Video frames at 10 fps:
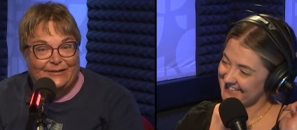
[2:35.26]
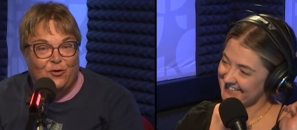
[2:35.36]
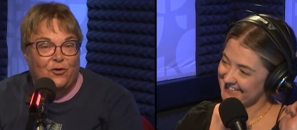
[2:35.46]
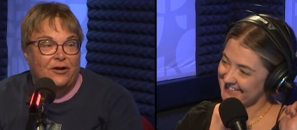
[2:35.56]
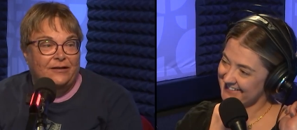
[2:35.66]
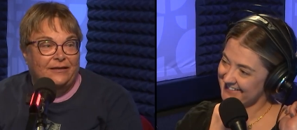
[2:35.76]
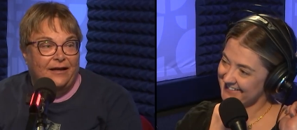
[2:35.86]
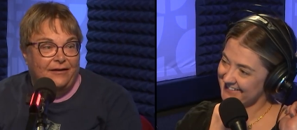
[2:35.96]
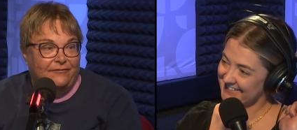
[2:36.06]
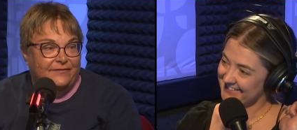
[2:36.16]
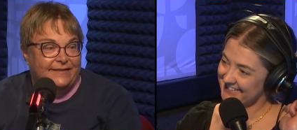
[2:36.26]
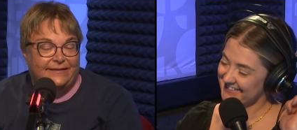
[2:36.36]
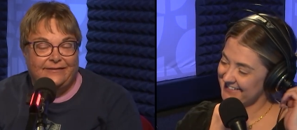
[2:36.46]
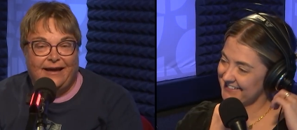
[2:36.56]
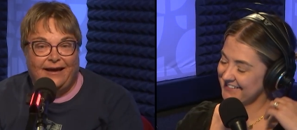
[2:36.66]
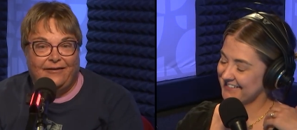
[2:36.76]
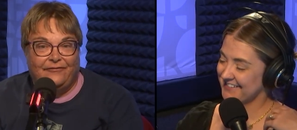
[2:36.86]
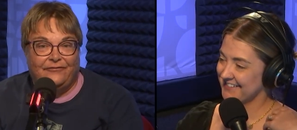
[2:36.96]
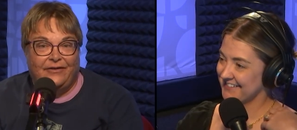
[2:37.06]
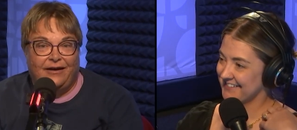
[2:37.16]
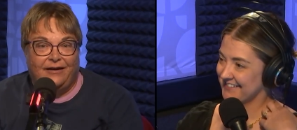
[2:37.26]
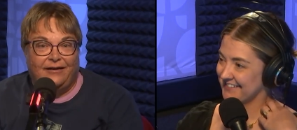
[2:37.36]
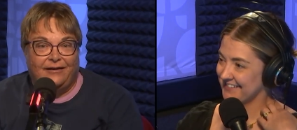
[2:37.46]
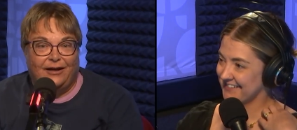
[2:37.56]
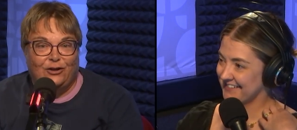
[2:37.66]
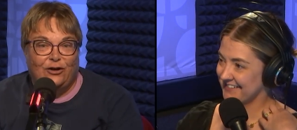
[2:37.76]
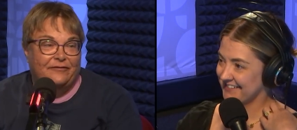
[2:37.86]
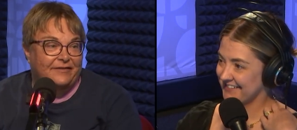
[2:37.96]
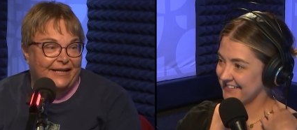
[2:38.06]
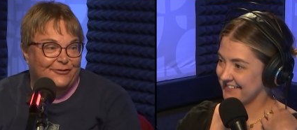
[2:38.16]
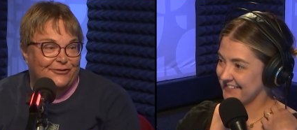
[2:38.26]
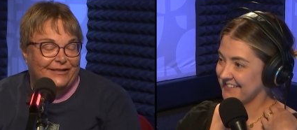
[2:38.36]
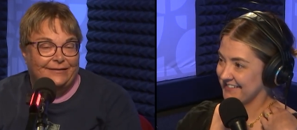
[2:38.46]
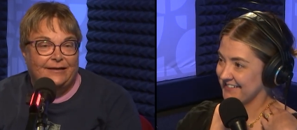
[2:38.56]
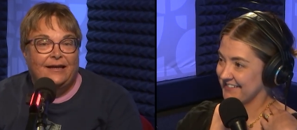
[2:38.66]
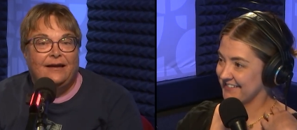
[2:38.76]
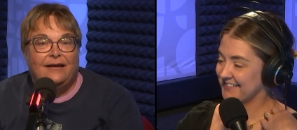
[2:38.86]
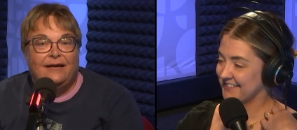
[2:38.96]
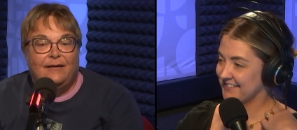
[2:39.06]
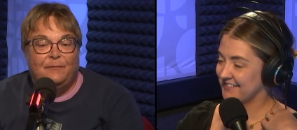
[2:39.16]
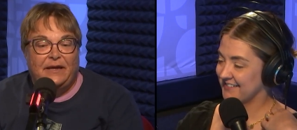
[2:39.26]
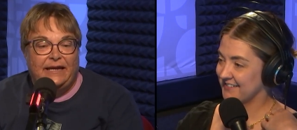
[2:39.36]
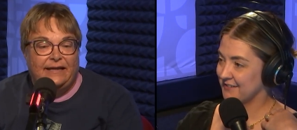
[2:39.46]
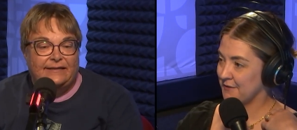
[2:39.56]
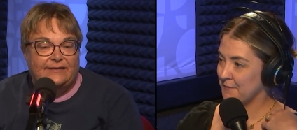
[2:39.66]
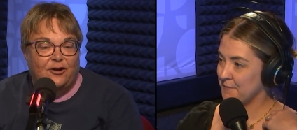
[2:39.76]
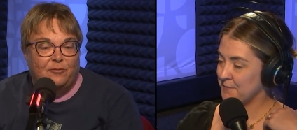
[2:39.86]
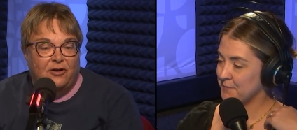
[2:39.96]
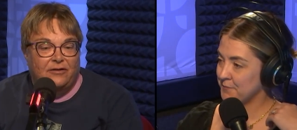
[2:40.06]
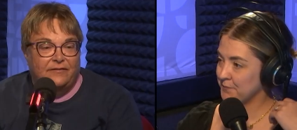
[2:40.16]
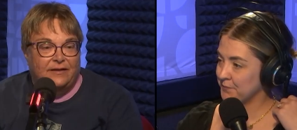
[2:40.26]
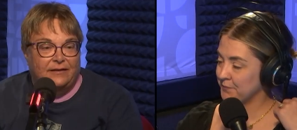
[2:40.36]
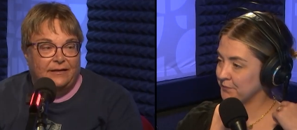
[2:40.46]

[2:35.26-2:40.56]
Speaker 1: corn loves to have uh, a lot of nitrogen. Beans are part of the